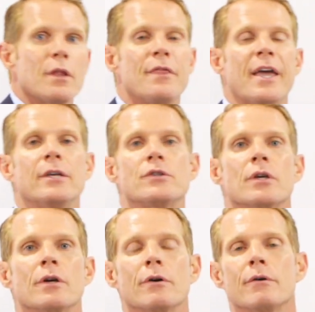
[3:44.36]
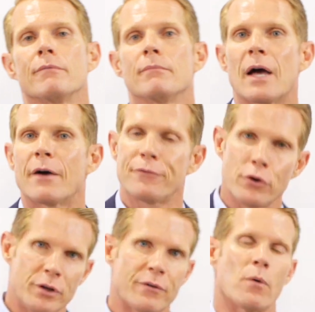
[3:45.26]
there's a
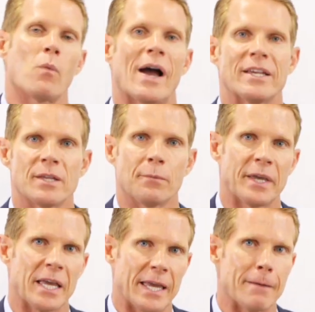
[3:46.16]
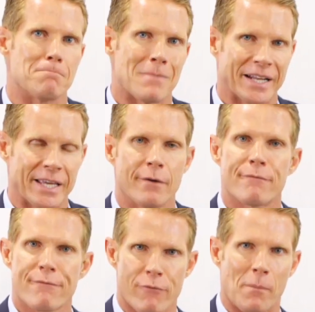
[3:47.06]
few different ways that we can get money
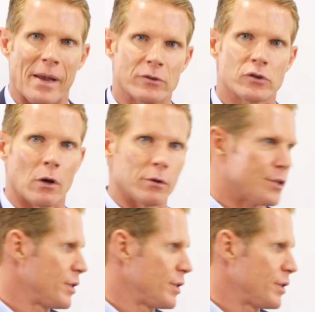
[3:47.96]
from our solar